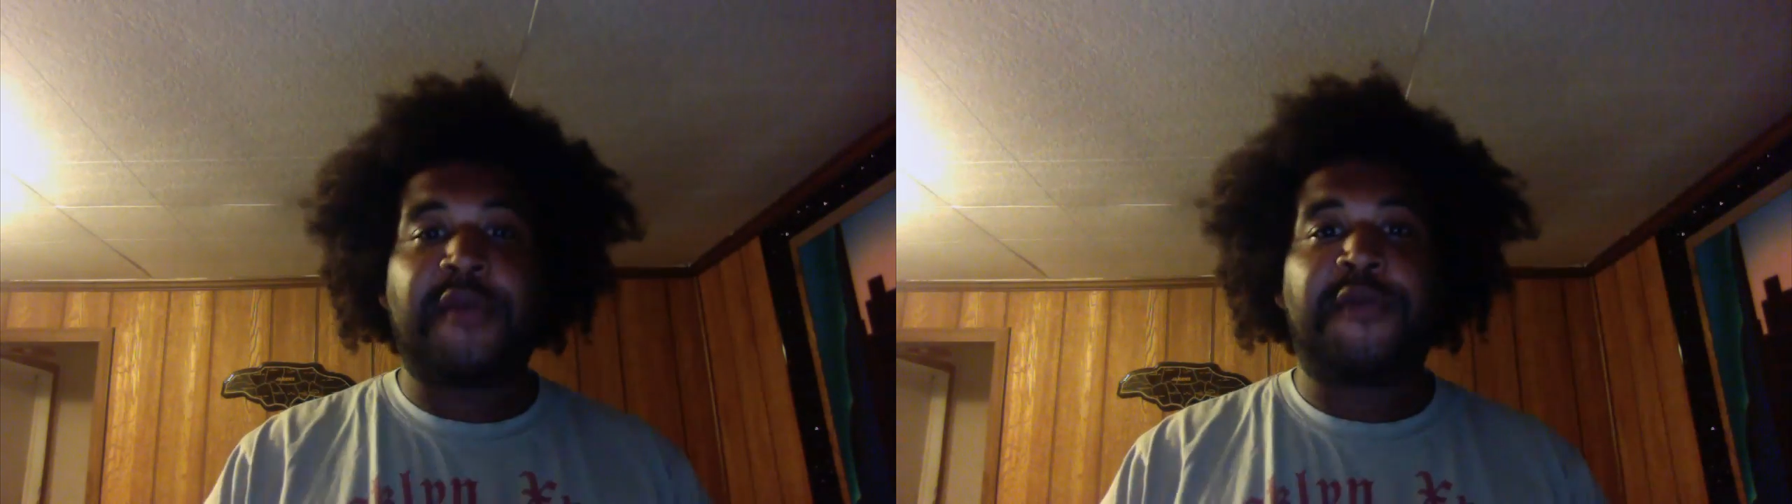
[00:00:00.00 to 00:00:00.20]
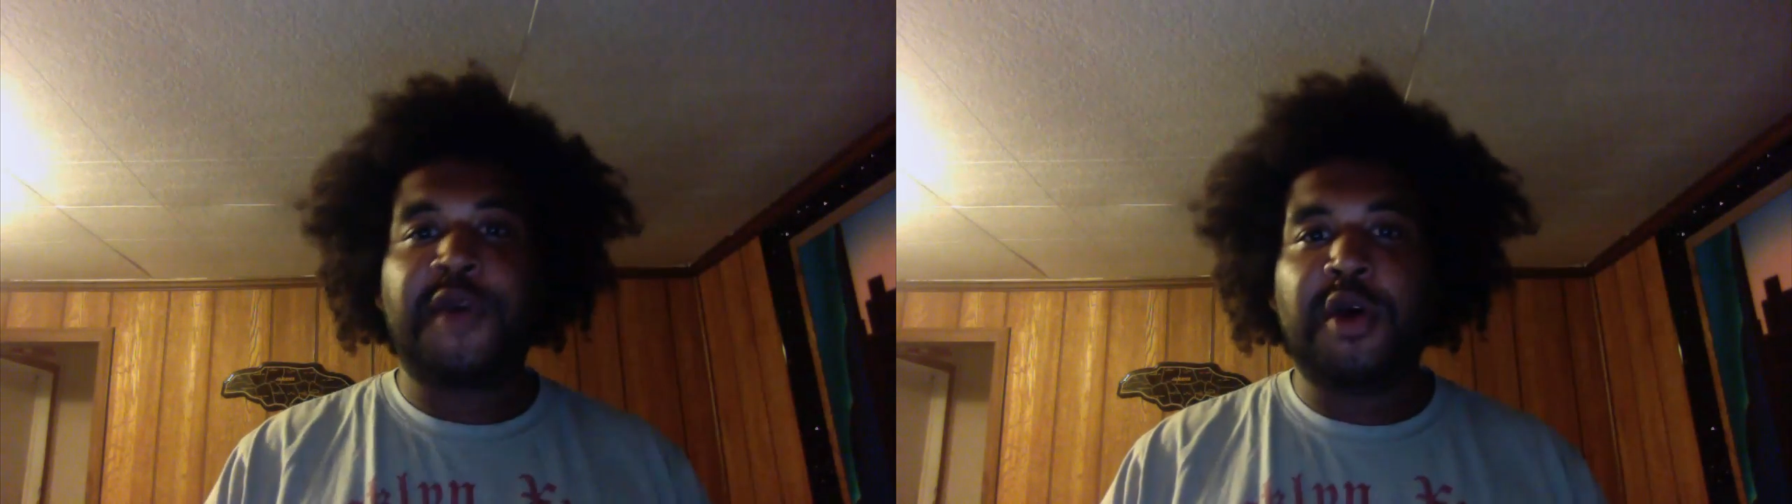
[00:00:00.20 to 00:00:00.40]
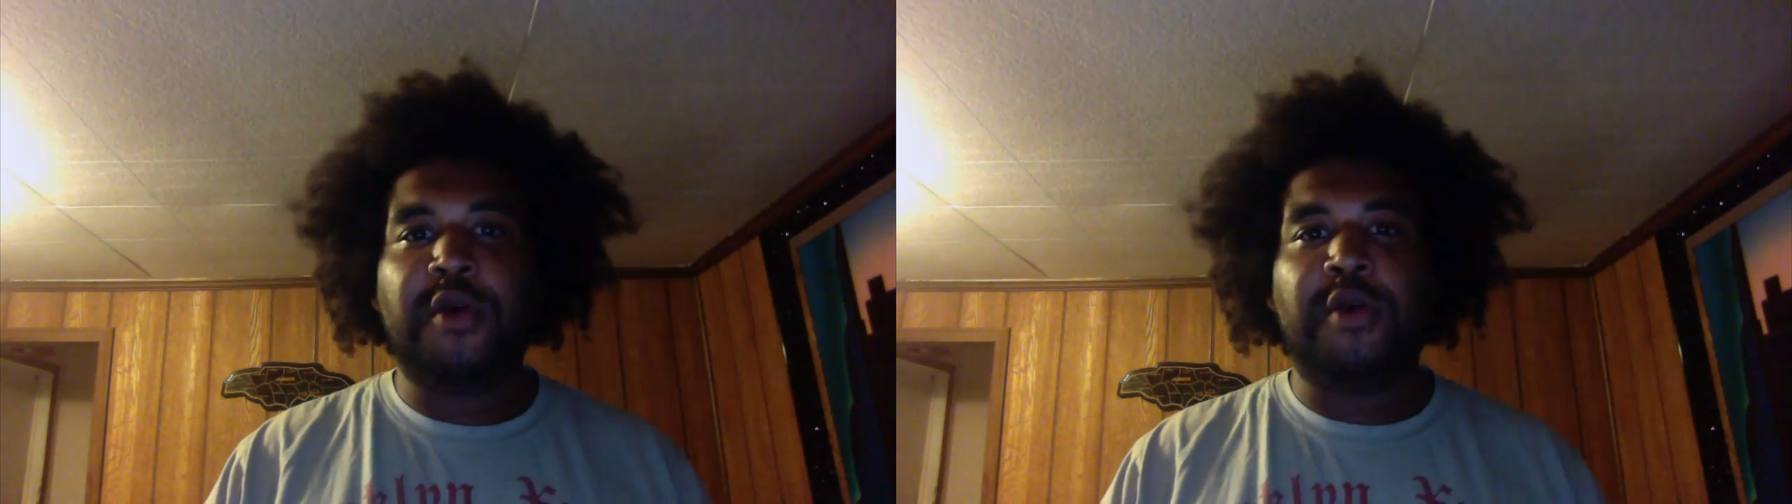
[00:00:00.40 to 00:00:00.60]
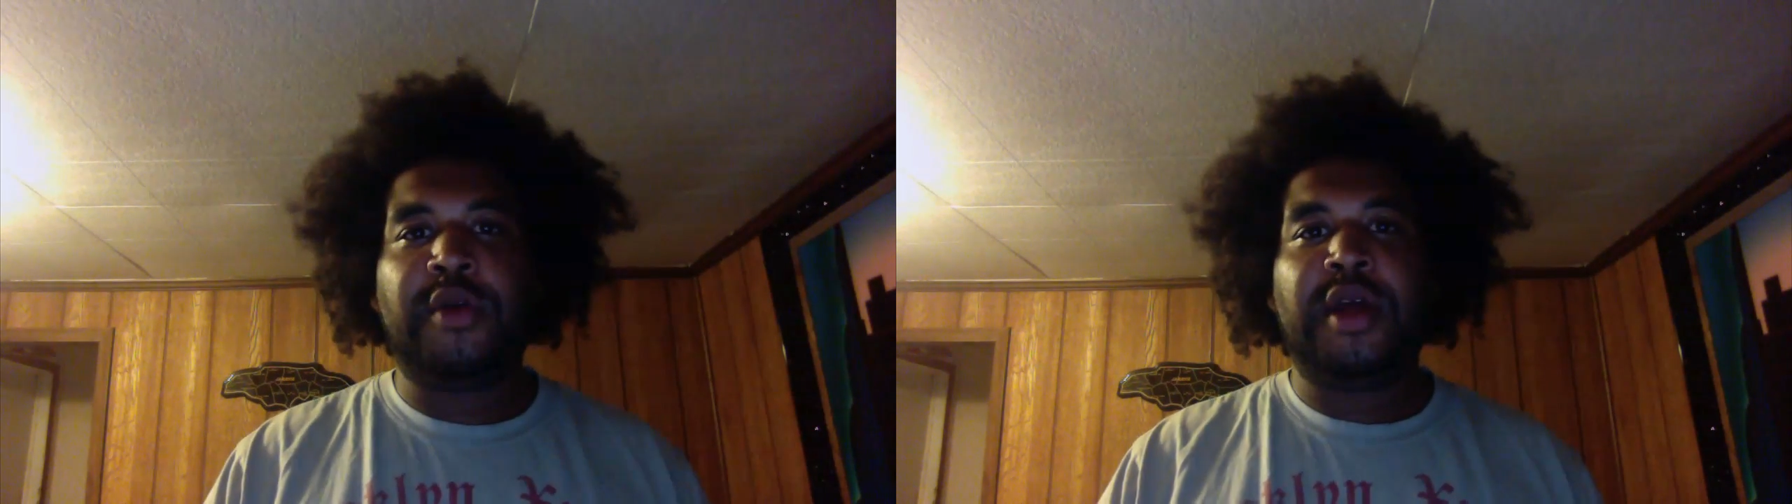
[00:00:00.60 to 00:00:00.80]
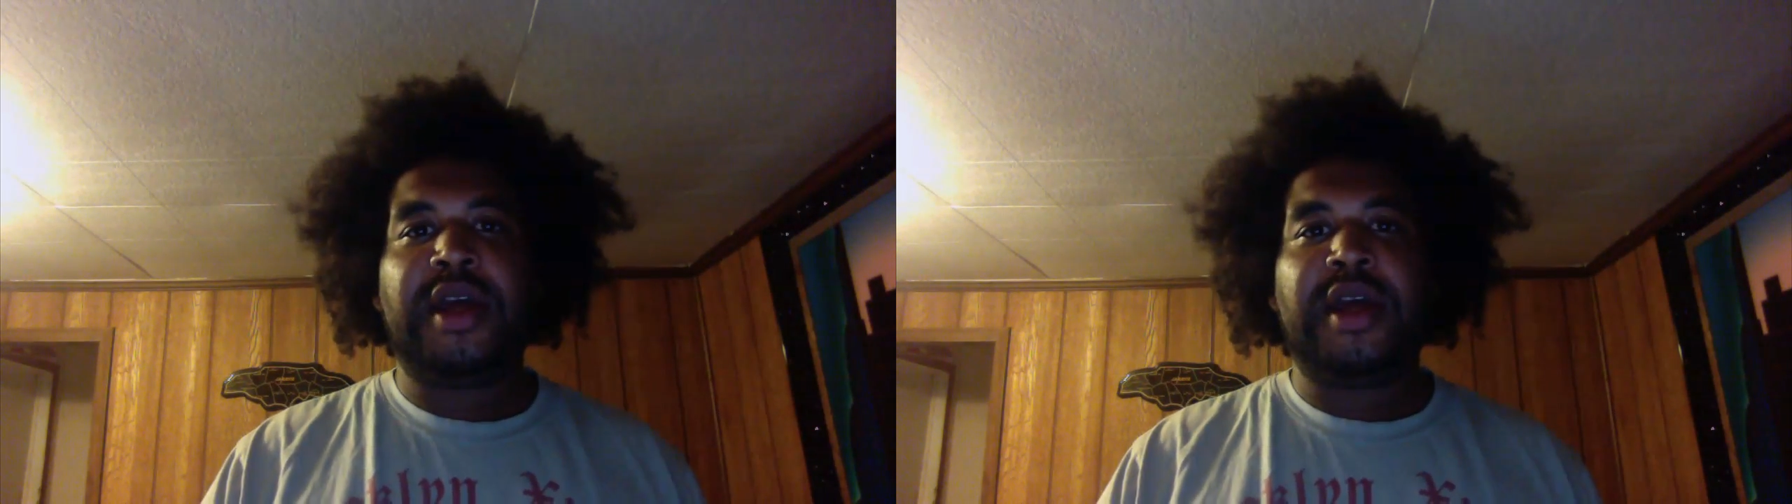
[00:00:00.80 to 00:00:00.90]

food,